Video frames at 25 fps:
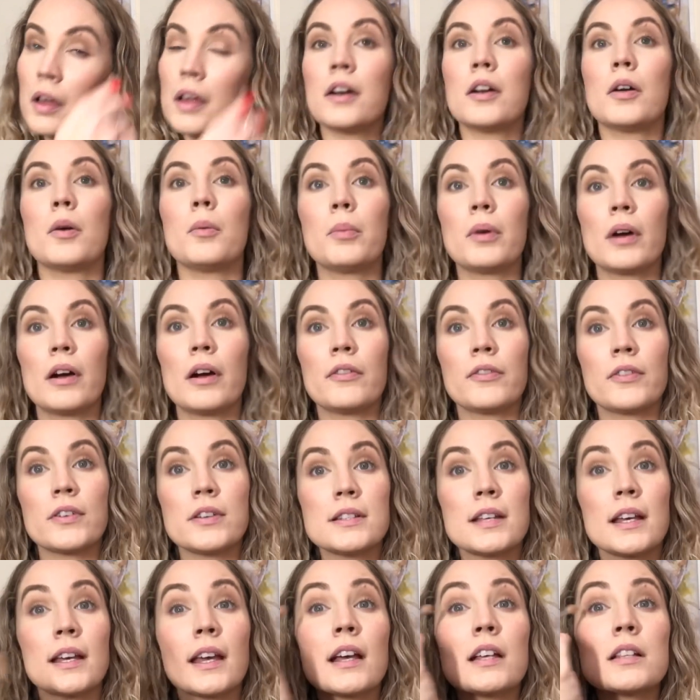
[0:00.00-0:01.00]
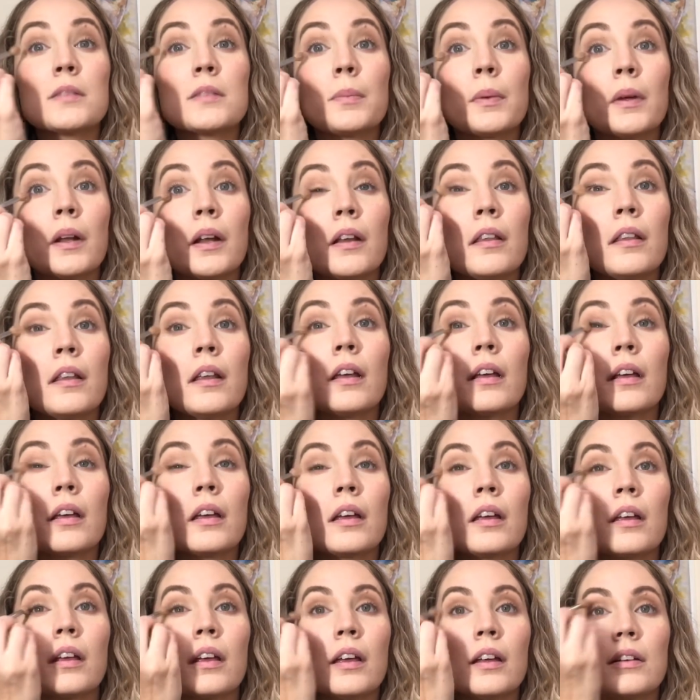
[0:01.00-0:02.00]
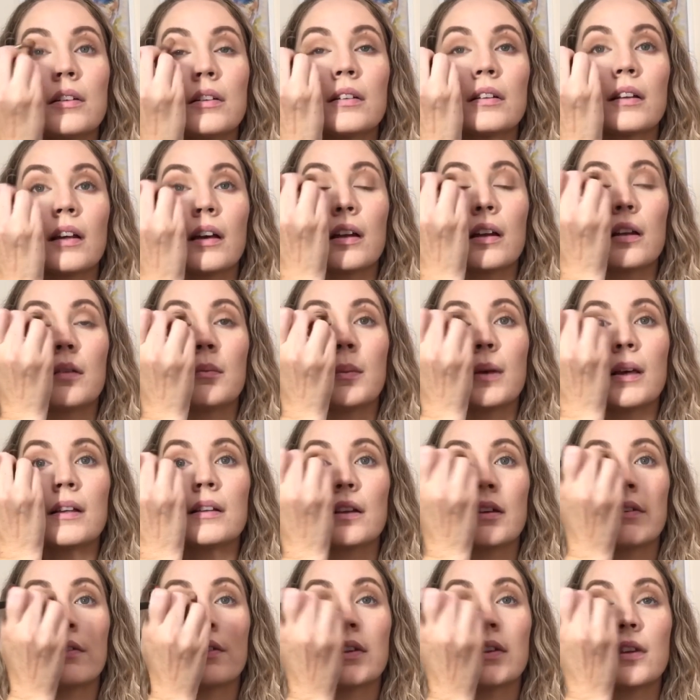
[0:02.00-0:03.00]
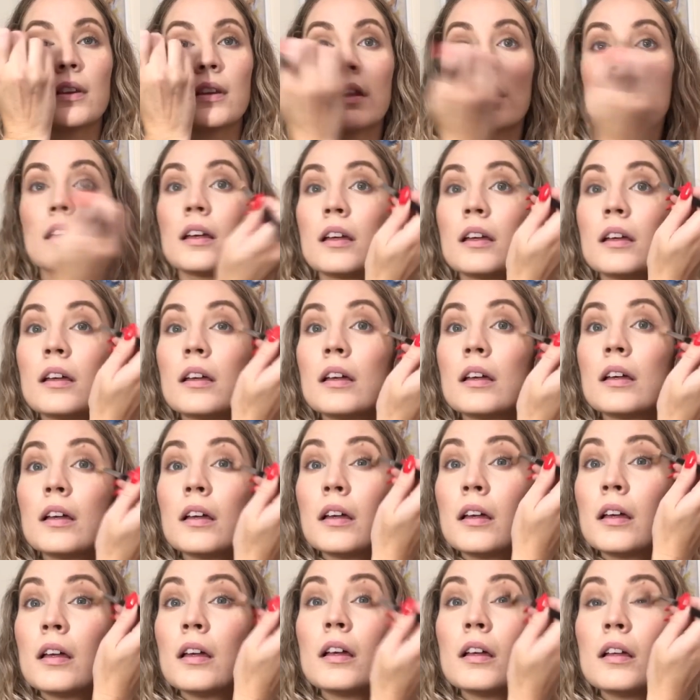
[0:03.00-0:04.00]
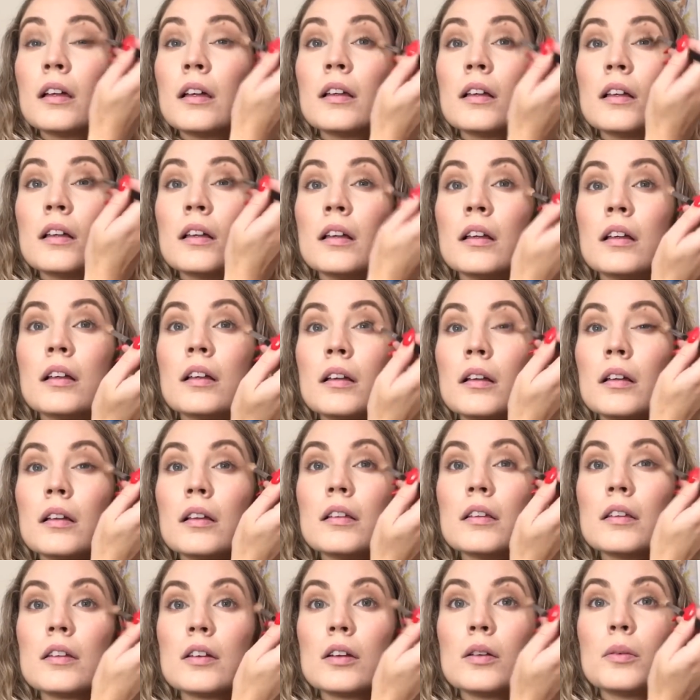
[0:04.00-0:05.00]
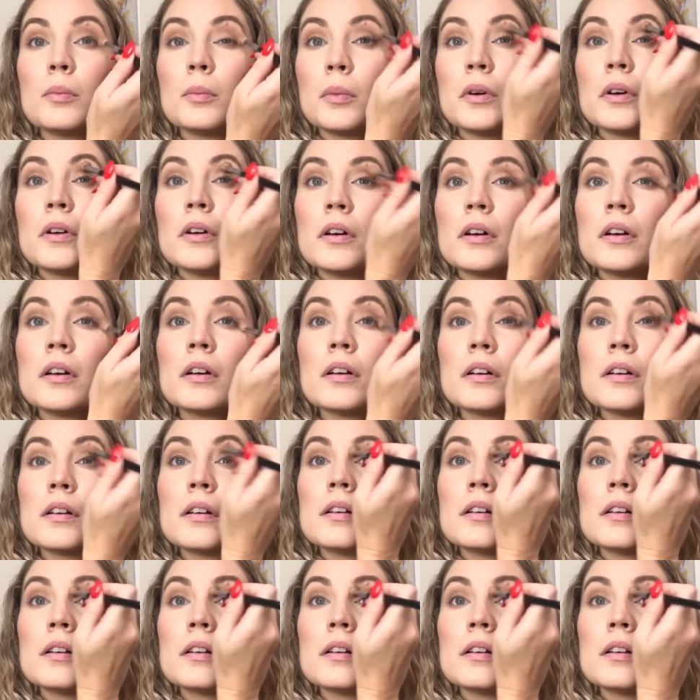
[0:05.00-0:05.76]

I don't know, preference I guess, but I think it just kind of makes everything a little more